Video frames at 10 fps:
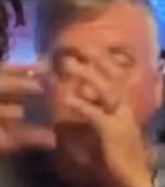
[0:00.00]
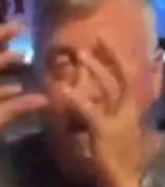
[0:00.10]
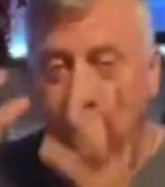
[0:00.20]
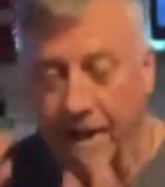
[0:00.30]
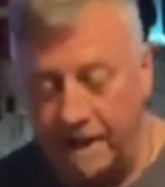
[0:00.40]

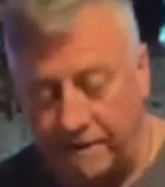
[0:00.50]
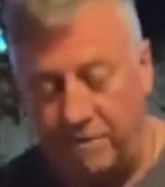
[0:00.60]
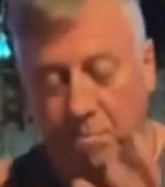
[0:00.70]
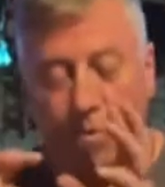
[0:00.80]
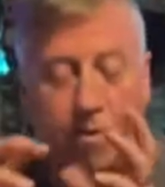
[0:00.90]
I like
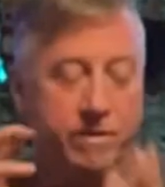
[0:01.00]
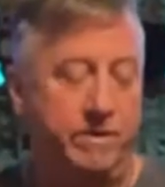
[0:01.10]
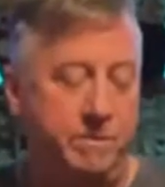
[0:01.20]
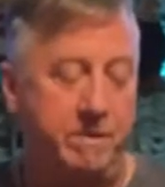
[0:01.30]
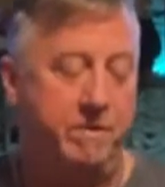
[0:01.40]
to pour the
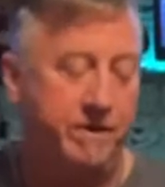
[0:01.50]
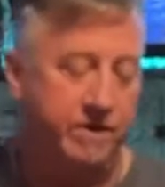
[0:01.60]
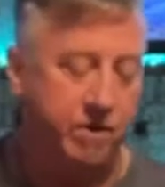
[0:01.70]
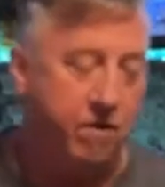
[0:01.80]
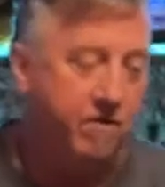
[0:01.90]

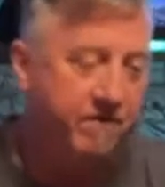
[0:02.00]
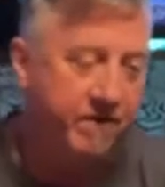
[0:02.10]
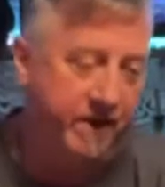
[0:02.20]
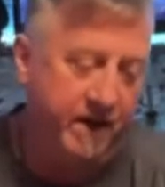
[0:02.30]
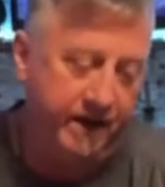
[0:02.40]
spirits over
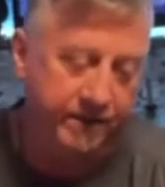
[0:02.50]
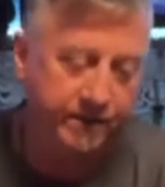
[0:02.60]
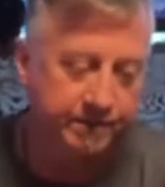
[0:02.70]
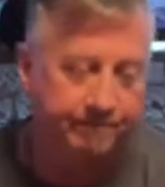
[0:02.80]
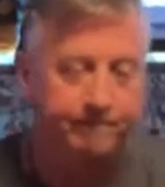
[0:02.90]
the ice.